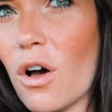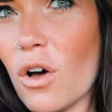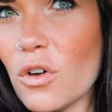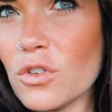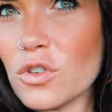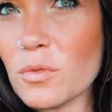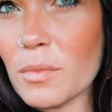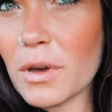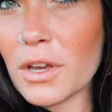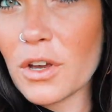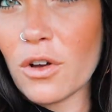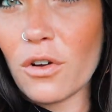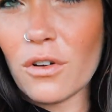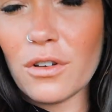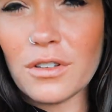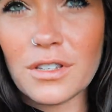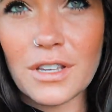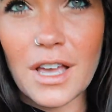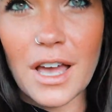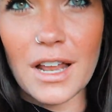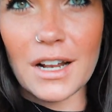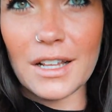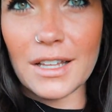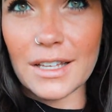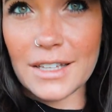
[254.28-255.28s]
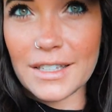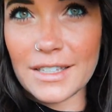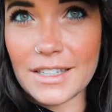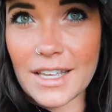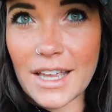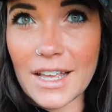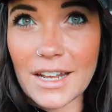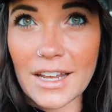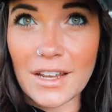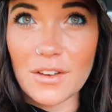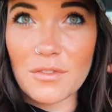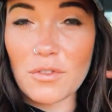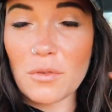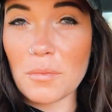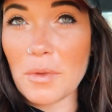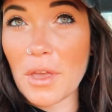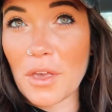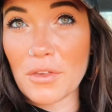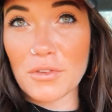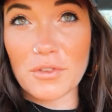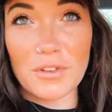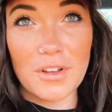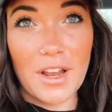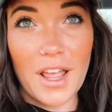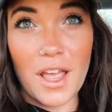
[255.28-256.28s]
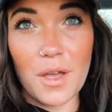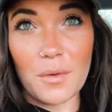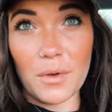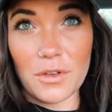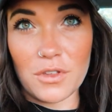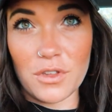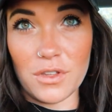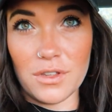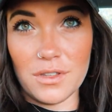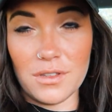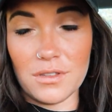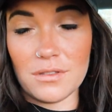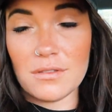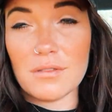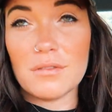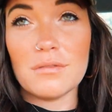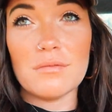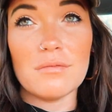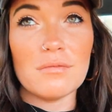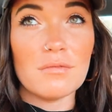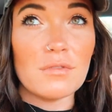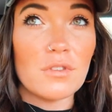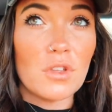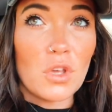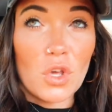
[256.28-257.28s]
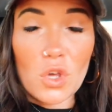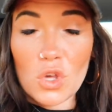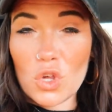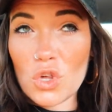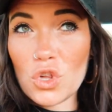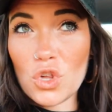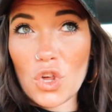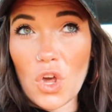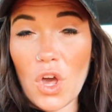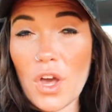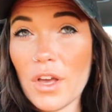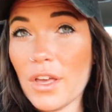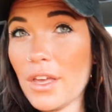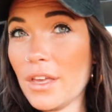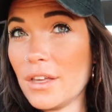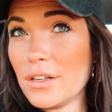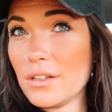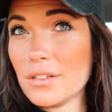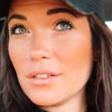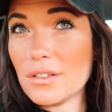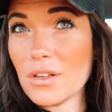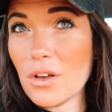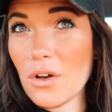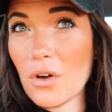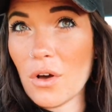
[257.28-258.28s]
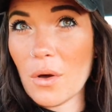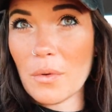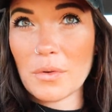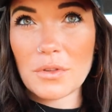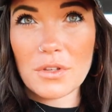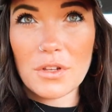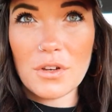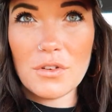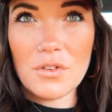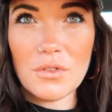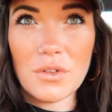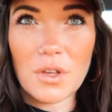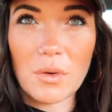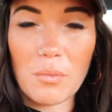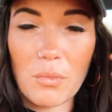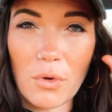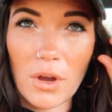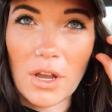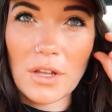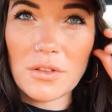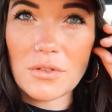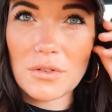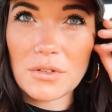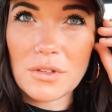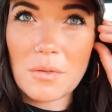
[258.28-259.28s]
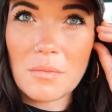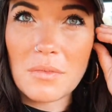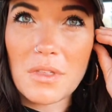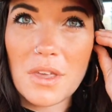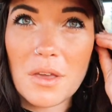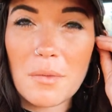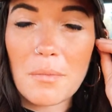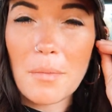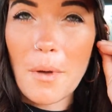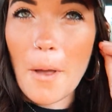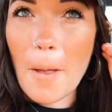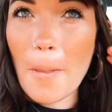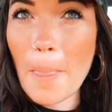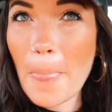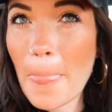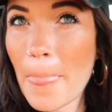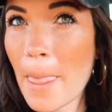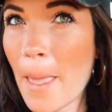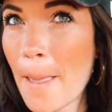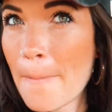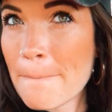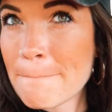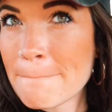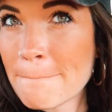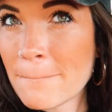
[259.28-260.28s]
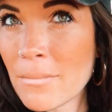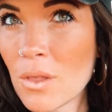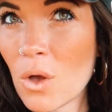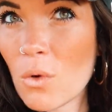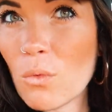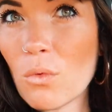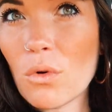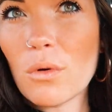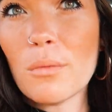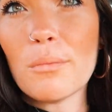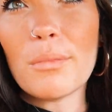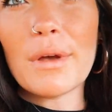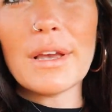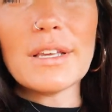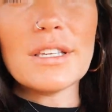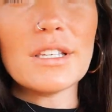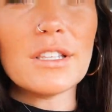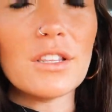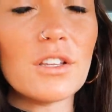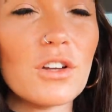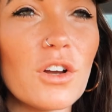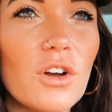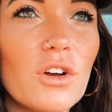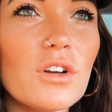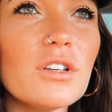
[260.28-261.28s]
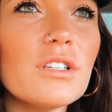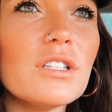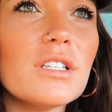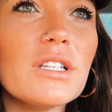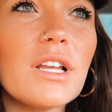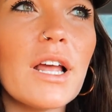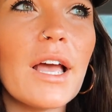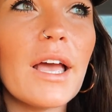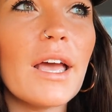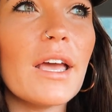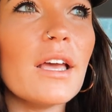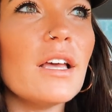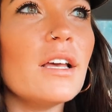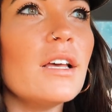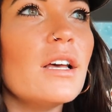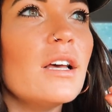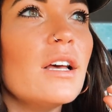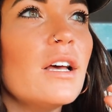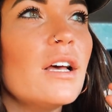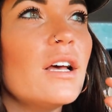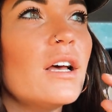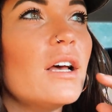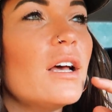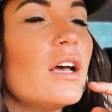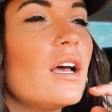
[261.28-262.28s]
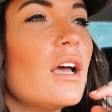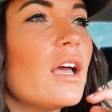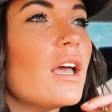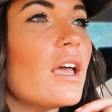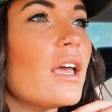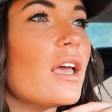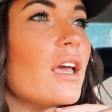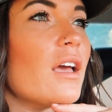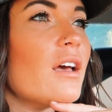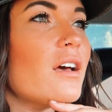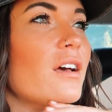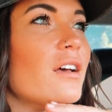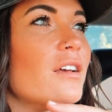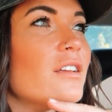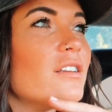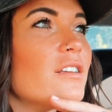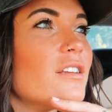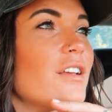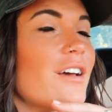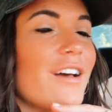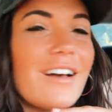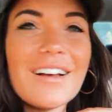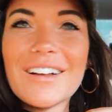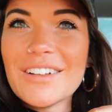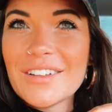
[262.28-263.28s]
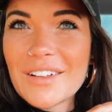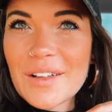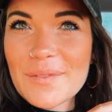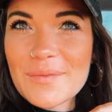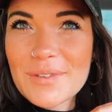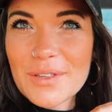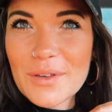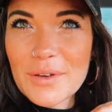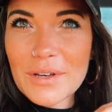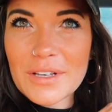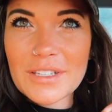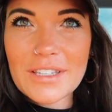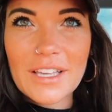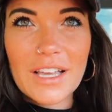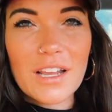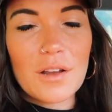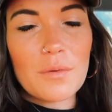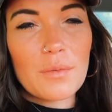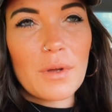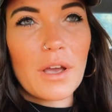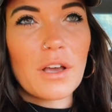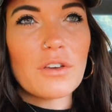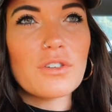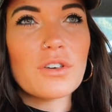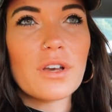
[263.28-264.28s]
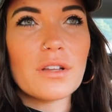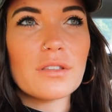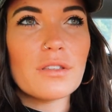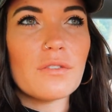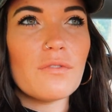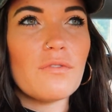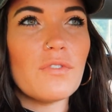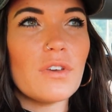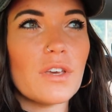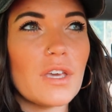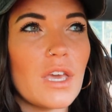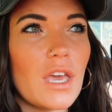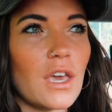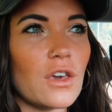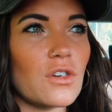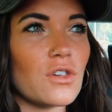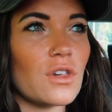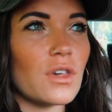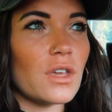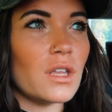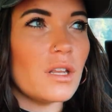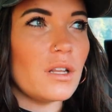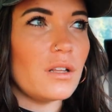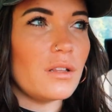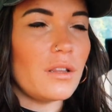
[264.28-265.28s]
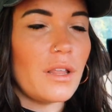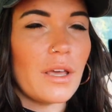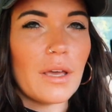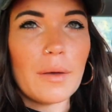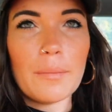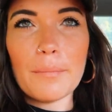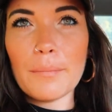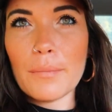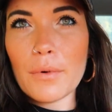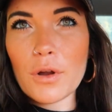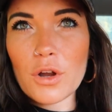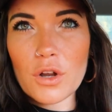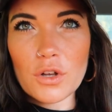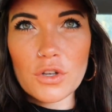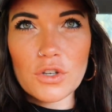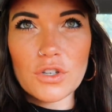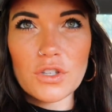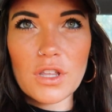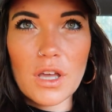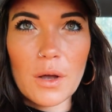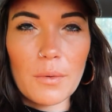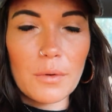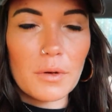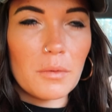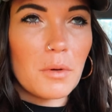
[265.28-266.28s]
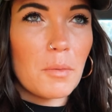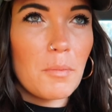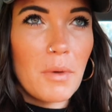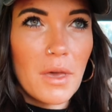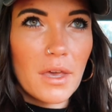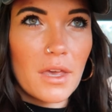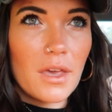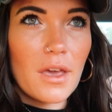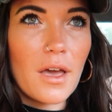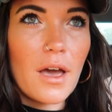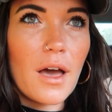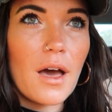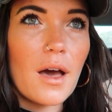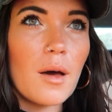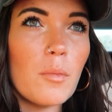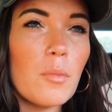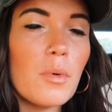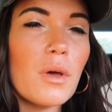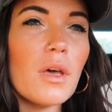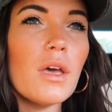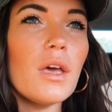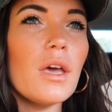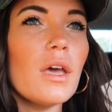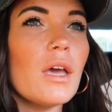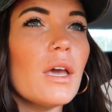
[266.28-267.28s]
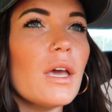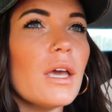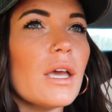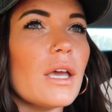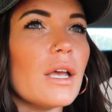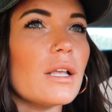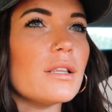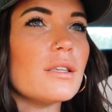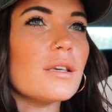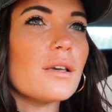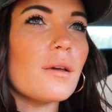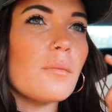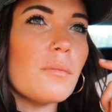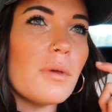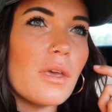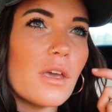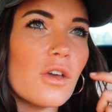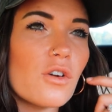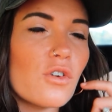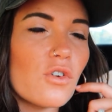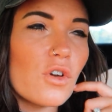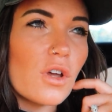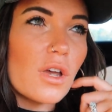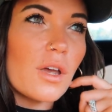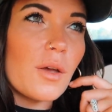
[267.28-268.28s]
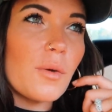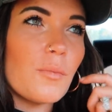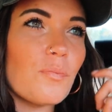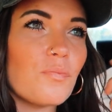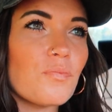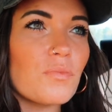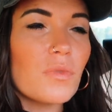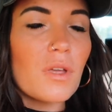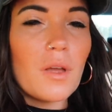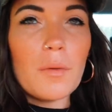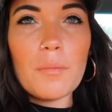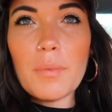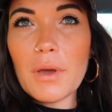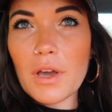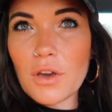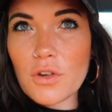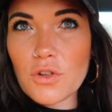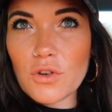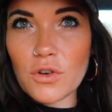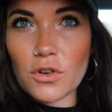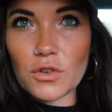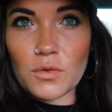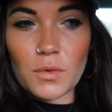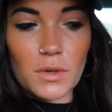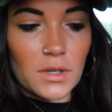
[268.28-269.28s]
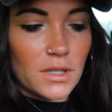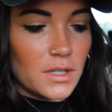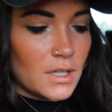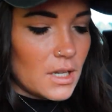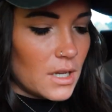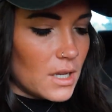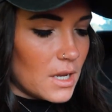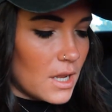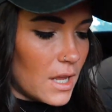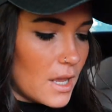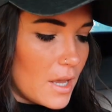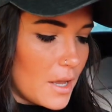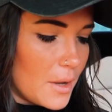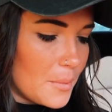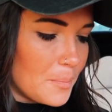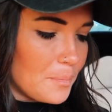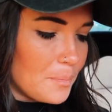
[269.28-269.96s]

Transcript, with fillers: Also, my curls kind of like stayed in from yesterday, which is shocking. So I was gonna do like braids or something, but we're embracing the curls today. And I'm so excited. We actually got some Fitcation like merch that we're gonna be picking up. It's like a meet and greet and pictures with Sydney